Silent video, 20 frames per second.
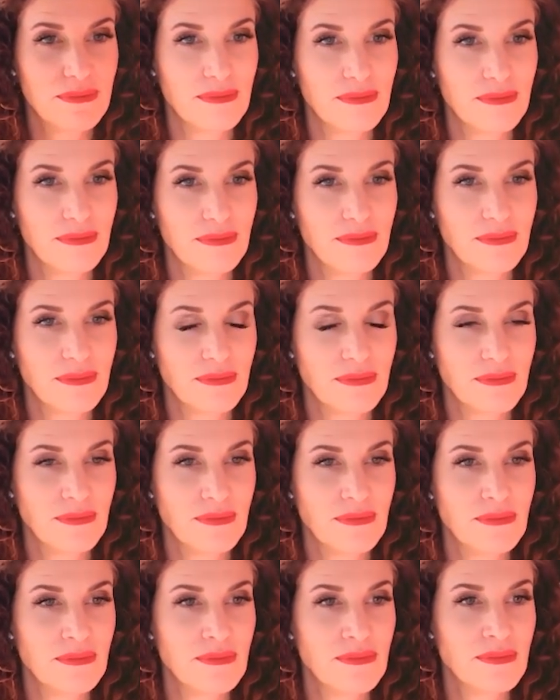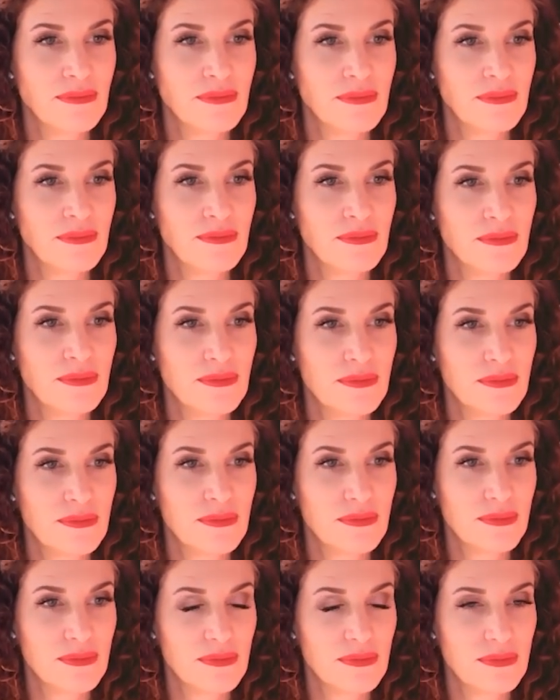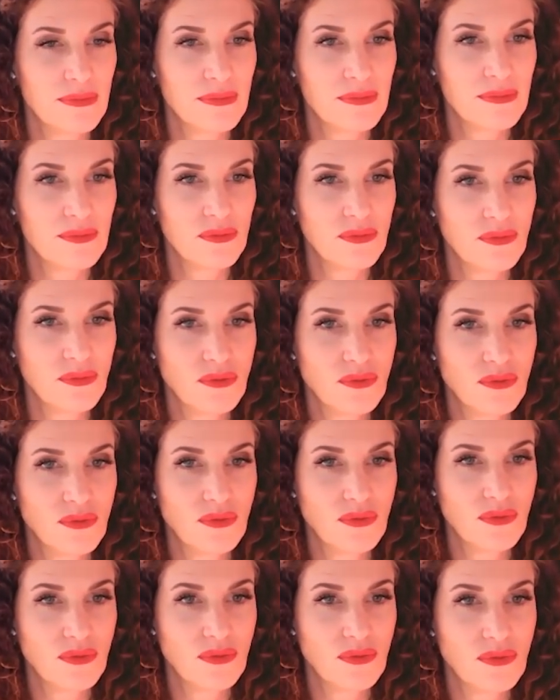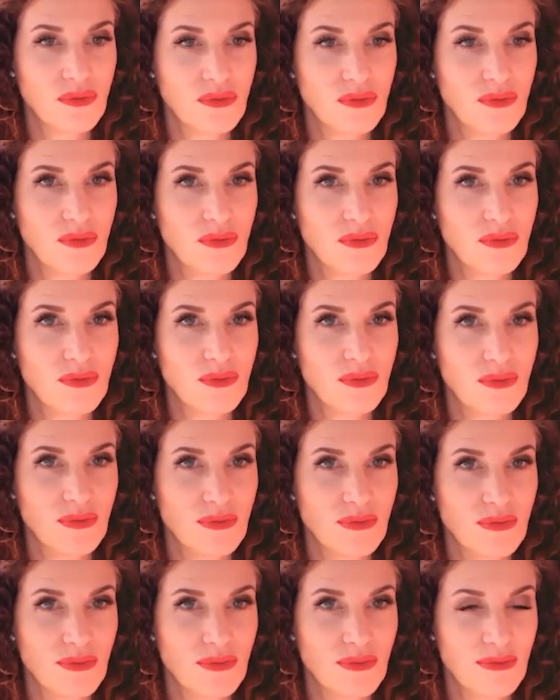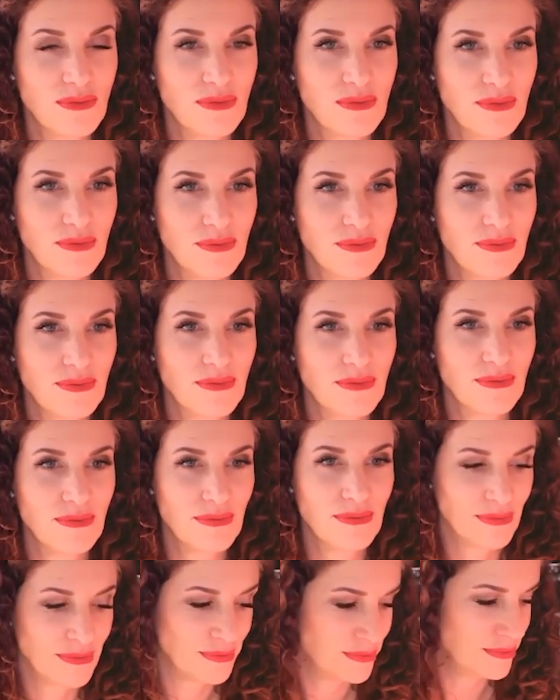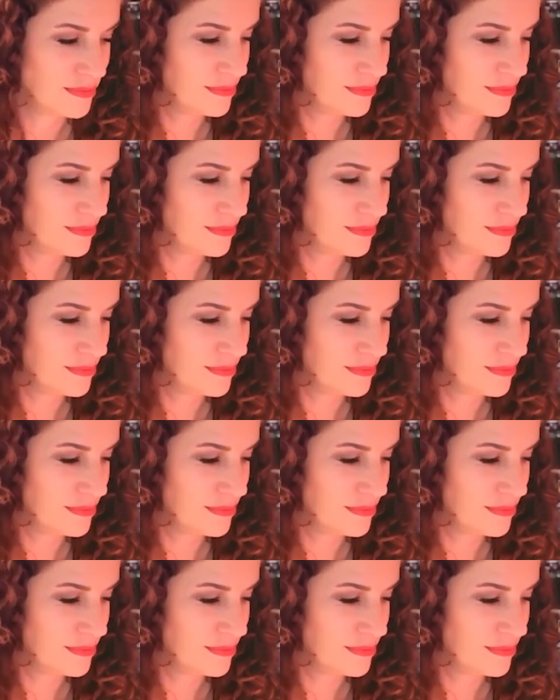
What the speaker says: The person shown says nothing.